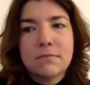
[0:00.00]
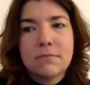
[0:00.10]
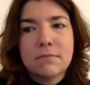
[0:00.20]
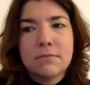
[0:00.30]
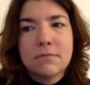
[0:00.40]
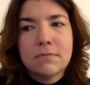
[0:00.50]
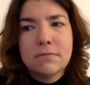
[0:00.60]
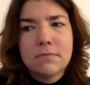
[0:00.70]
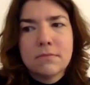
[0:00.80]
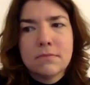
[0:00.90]

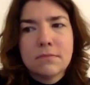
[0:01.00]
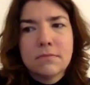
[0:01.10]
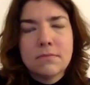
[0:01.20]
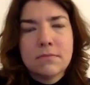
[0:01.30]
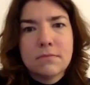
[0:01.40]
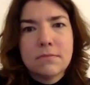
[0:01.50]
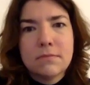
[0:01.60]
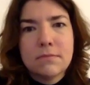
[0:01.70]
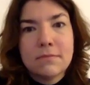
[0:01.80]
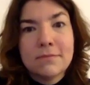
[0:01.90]

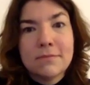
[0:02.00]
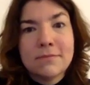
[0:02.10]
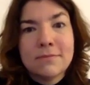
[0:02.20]
The person shown says nothing.